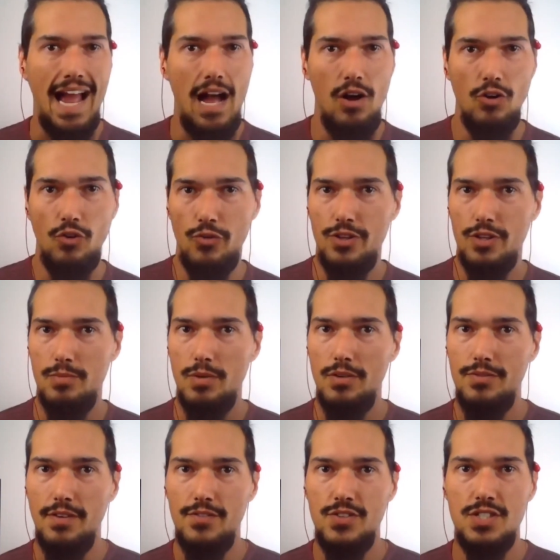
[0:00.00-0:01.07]
algorithm
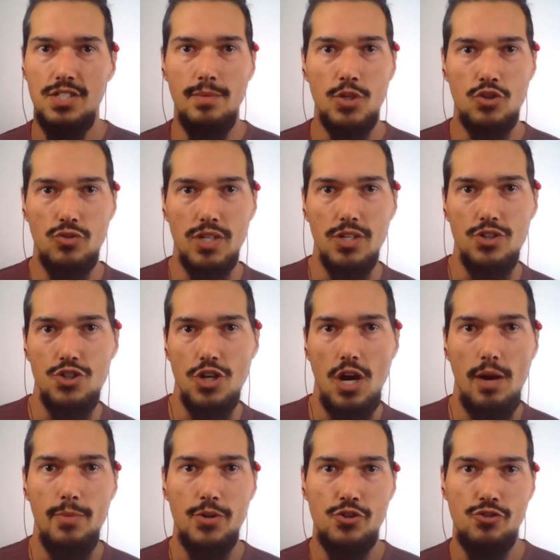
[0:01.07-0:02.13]
of symmetry and
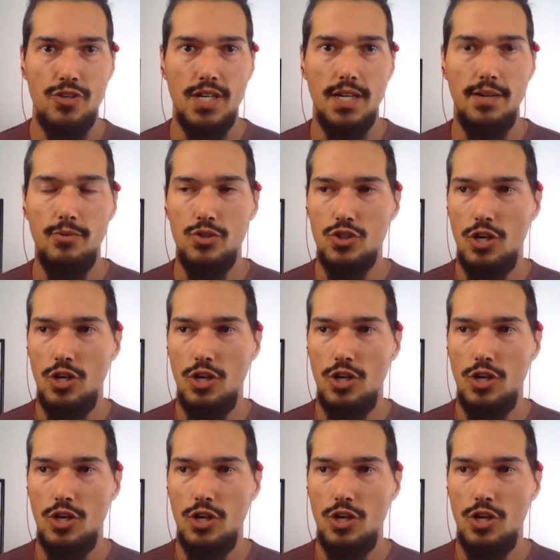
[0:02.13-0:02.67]
geometry, and it was